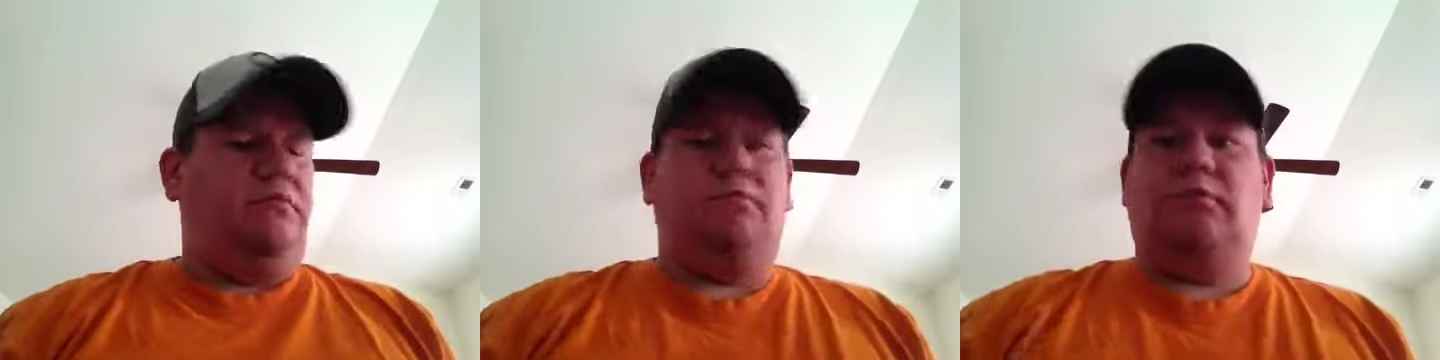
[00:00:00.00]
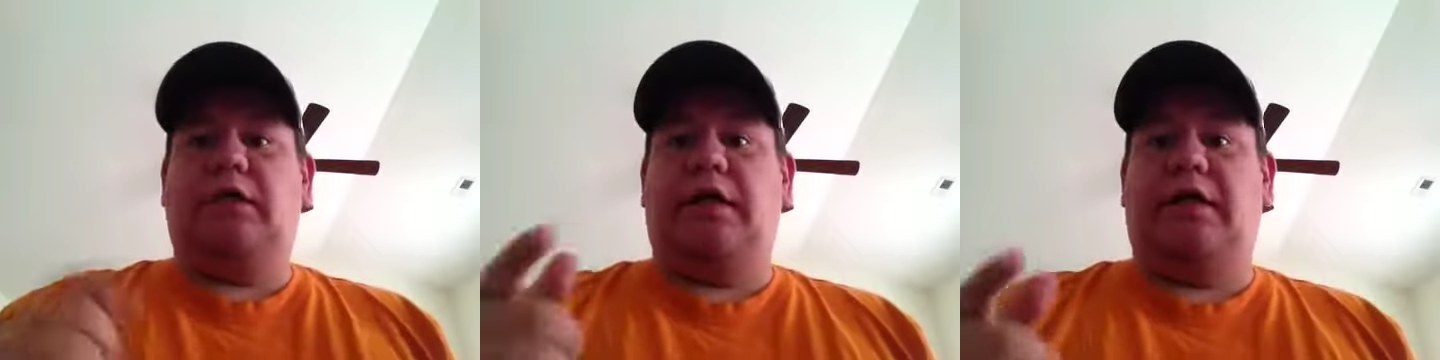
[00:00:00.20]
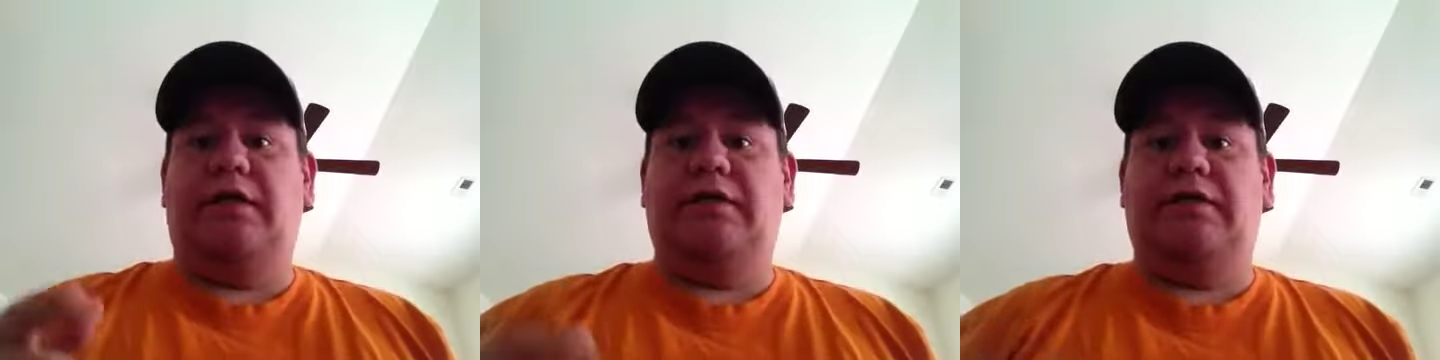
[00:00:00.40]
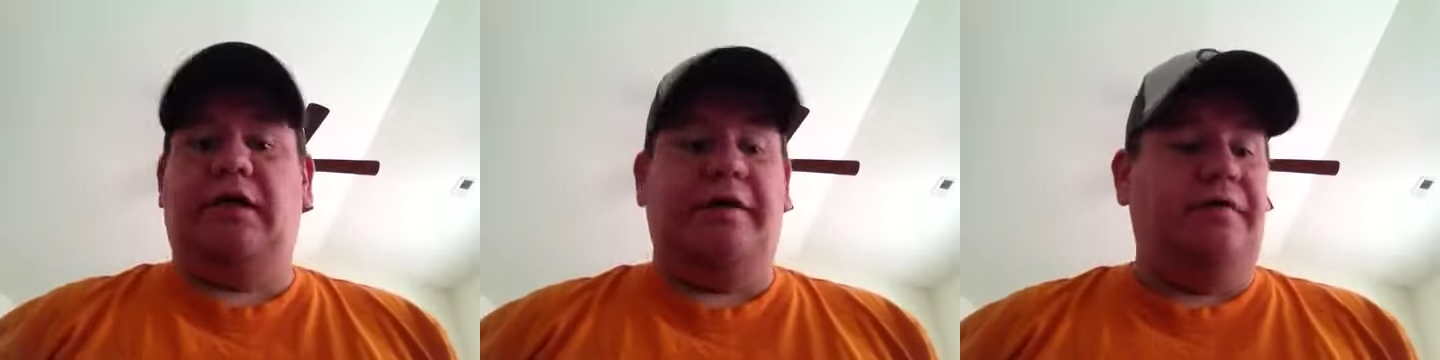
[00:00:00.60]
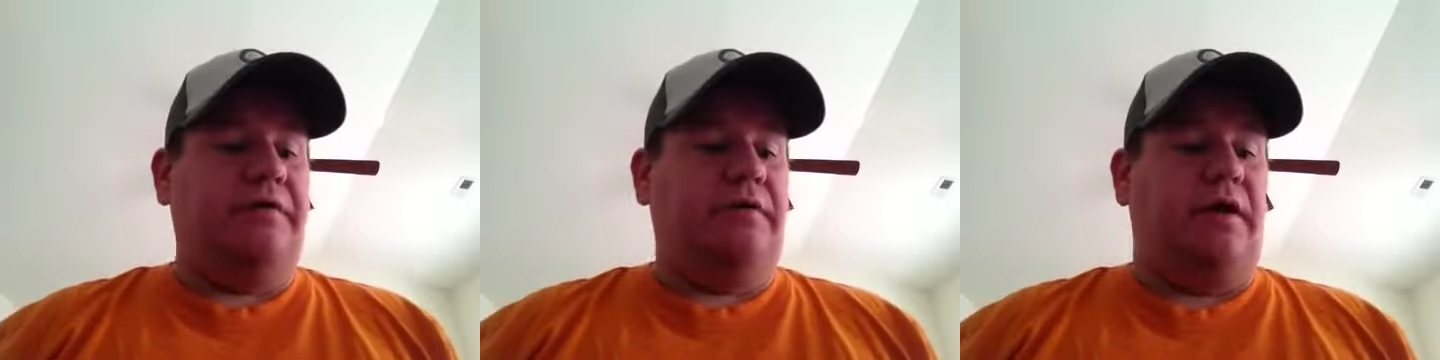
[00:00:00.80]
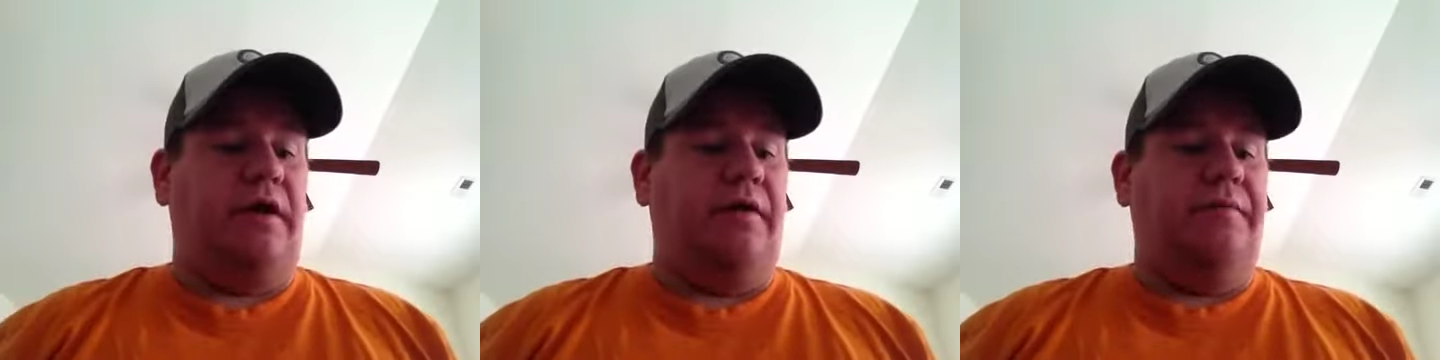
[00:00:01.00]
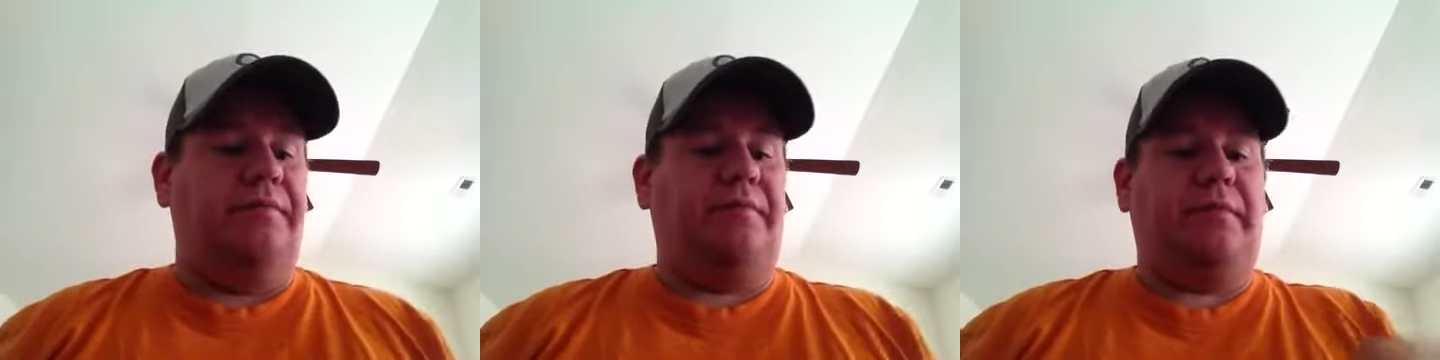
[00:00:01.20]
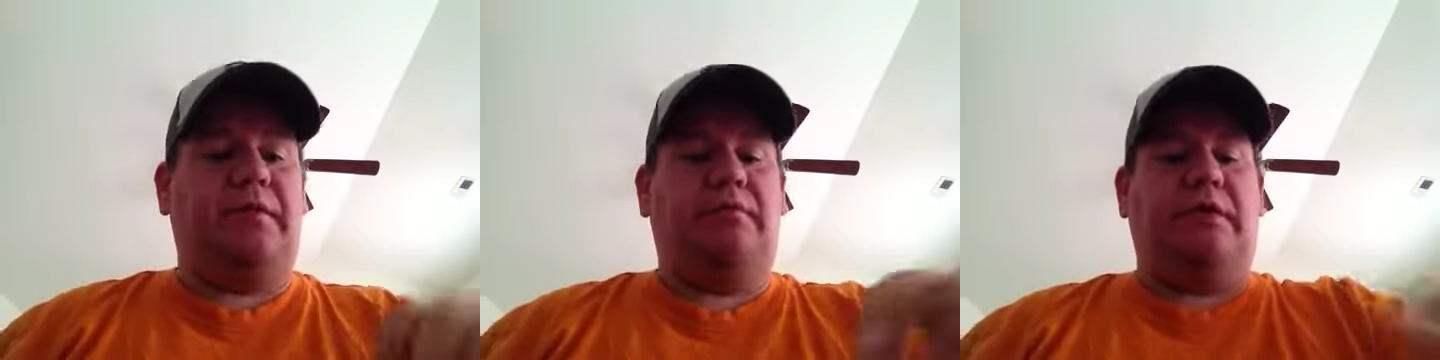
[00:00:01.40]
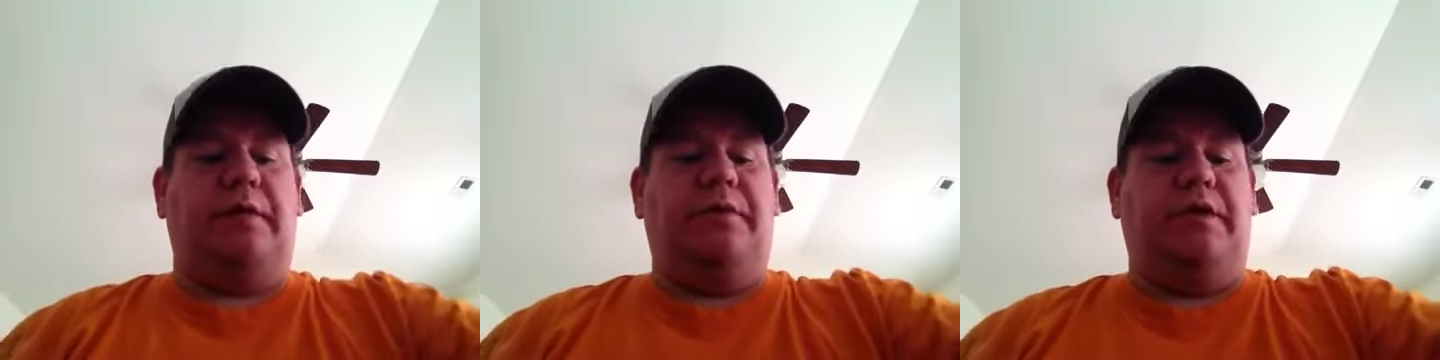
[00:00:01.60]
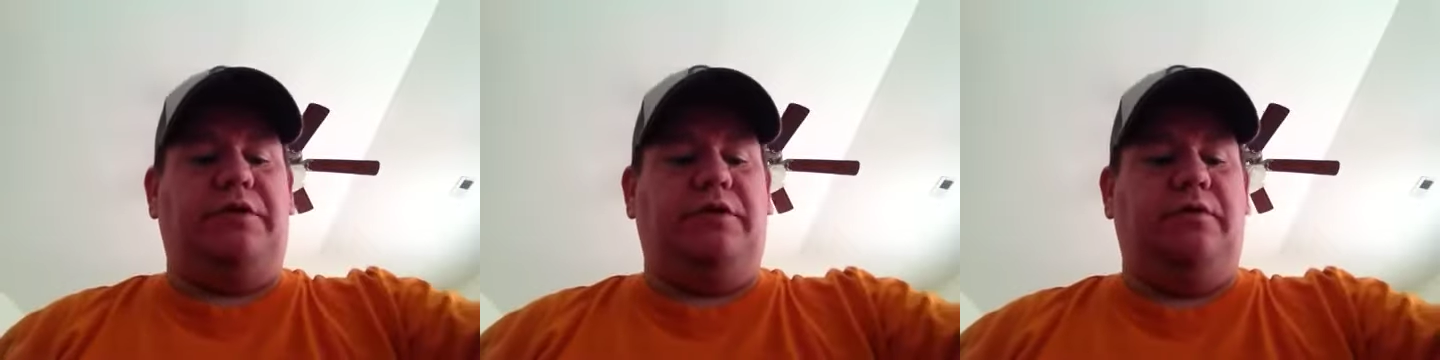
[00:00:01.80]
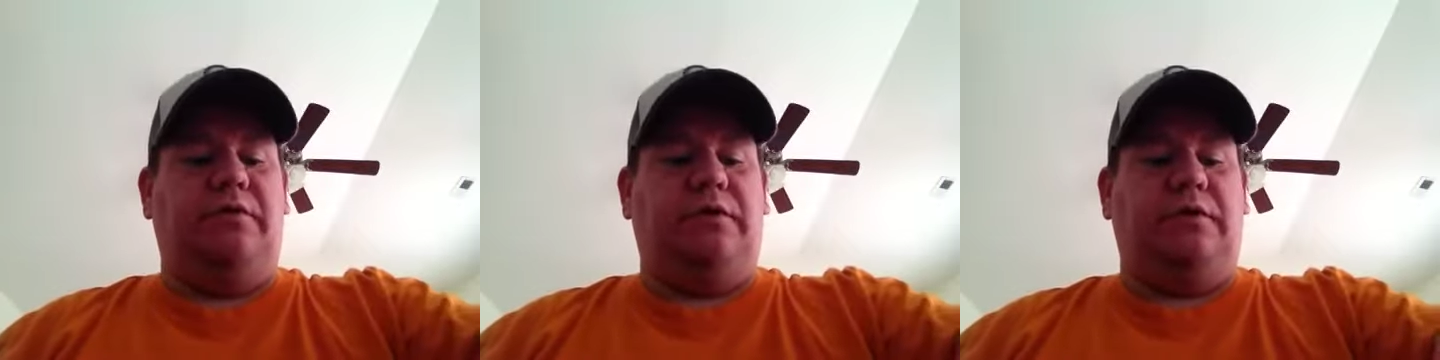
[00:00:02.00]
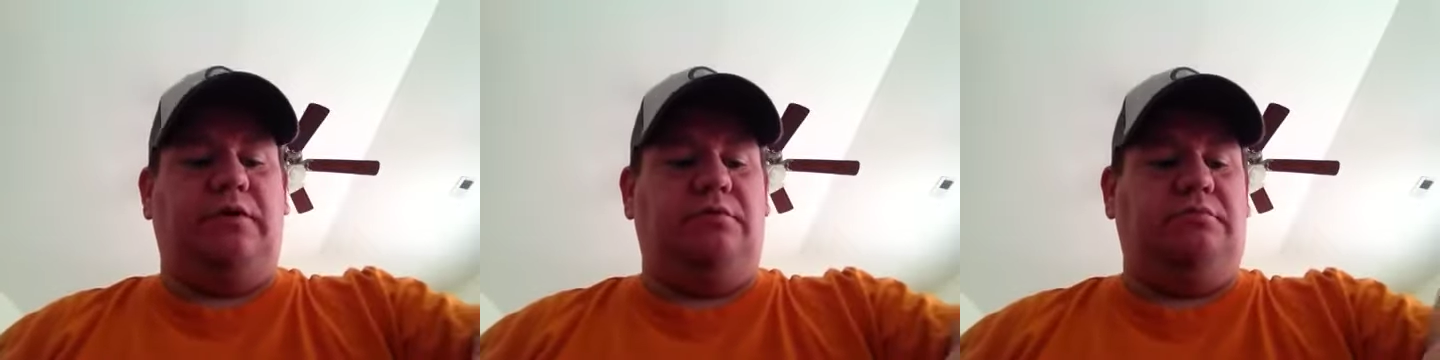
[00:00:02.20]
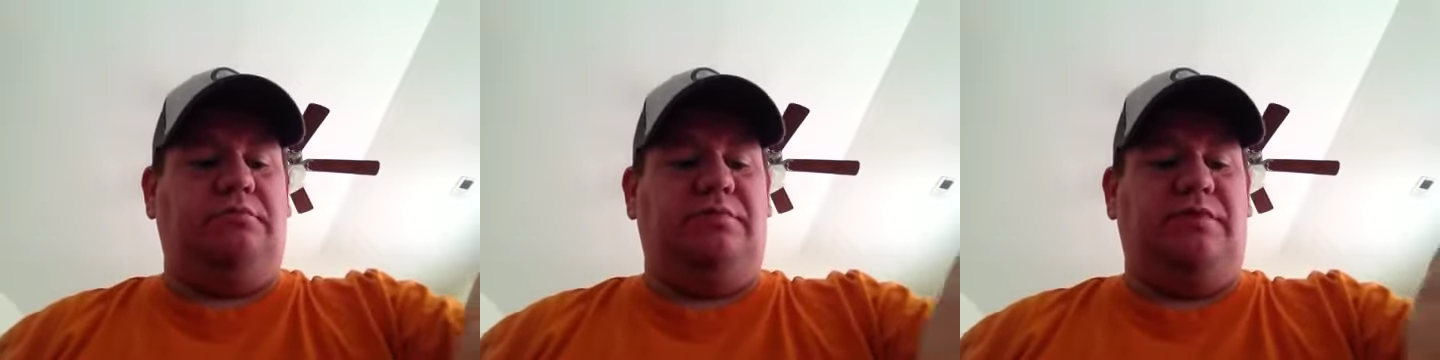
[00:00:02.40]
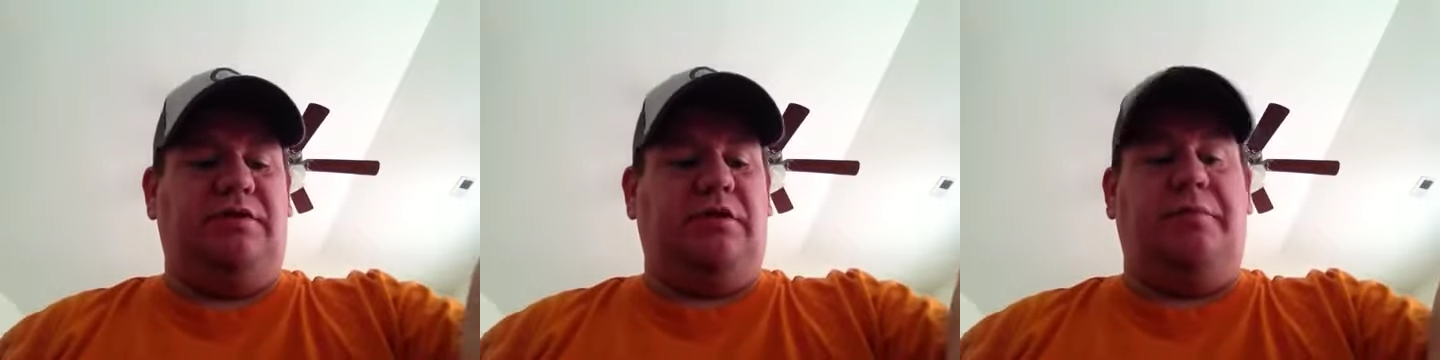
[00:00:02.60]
Hey guys, David. Coming at you with it's